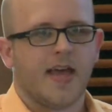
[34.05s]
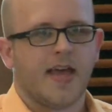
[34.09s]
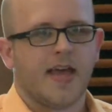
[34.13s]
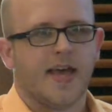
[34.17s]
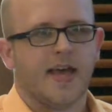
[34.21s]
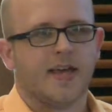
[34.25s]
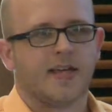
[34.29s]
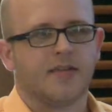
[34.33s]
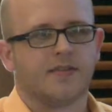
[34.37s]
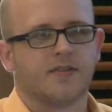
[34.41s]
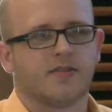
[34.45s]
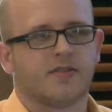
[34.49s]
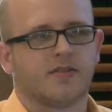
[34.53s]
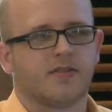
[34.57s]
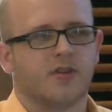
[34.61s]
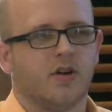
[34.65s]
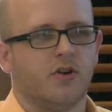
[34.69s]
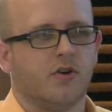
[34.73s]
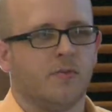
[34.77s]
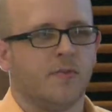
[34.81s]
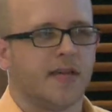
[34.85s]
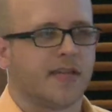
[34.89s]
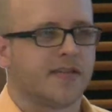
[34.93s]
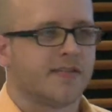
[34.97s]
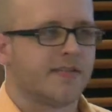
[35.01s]
And
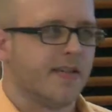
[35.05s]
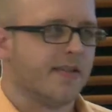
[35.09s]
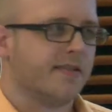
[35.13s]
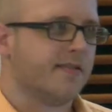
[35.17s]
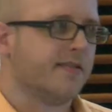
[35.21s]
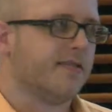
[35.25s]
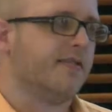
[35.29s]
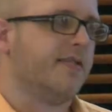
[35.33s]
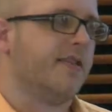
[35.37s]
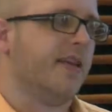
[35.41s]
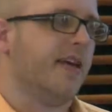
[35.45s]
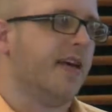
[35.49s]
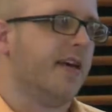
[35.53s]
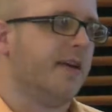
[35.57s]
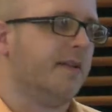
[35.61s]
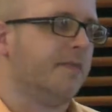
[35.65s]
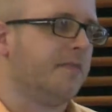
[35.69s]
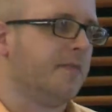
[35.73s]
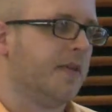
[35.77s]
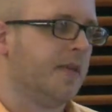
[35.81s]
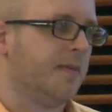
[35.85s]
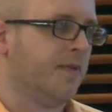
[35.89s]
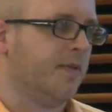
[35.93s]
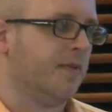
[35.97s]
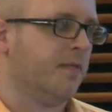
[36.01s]
so it makes sense
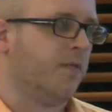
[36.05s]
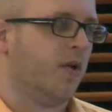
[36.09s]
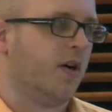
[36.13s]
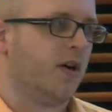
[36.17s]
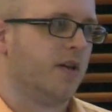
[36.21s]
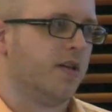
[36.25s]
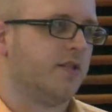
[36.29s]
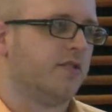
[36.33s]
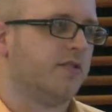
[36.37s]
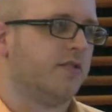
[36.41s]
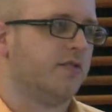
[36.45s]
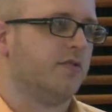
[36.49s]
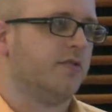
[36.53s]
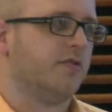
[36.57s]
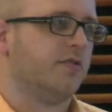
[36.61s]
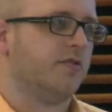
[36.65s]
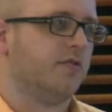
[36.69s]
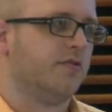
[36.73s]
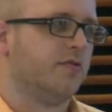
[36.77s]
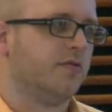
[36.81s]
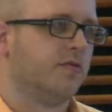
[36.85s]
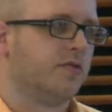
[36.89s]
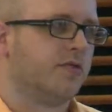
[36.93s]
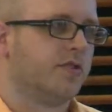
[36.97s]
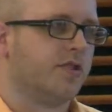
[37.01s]
that people have wanted
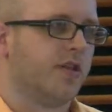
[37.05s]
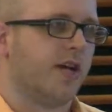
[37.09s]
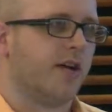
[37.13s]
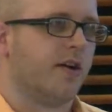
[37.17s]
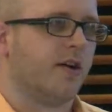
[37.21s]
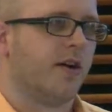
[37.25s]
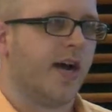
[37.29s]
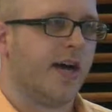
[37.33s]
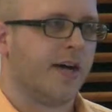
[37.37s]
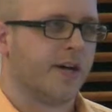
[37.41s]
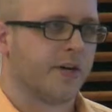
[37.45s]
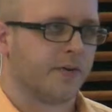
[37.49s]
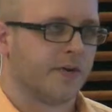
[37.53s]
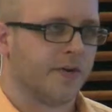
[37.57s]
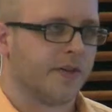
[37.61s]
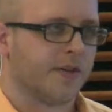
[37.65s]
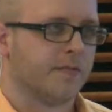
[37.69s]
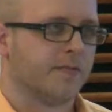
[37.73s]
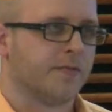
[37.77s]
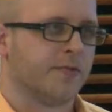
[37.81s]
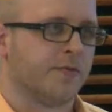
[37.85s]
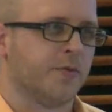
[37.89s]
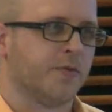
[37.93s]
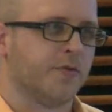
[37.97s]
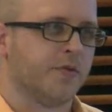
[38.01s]
to share
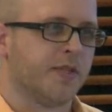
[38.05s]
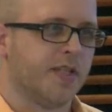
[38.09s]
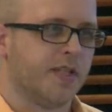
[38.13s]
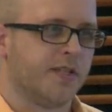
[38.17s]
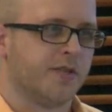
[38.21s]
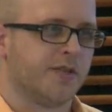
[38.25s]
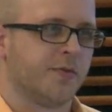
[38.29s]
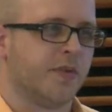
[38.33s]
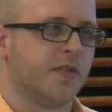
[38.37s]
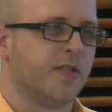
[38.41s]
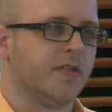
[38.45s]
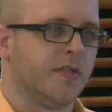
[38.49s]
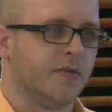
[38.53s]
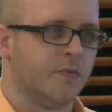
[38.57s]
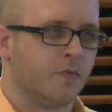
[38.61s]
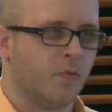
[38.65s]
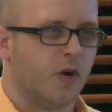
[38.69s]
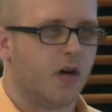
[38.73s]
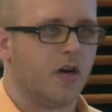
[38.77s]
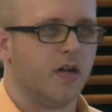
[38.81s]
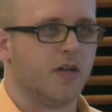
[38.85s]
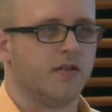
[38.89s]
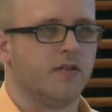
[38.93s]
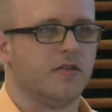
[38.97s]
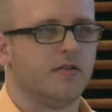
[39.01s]
algorithms or routines written in
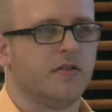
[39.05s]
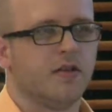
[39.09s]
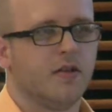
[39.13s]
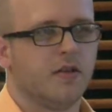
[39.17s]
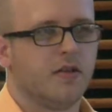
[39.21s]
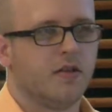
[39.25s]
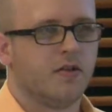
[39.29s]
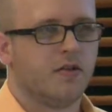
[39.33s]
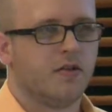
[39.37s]
one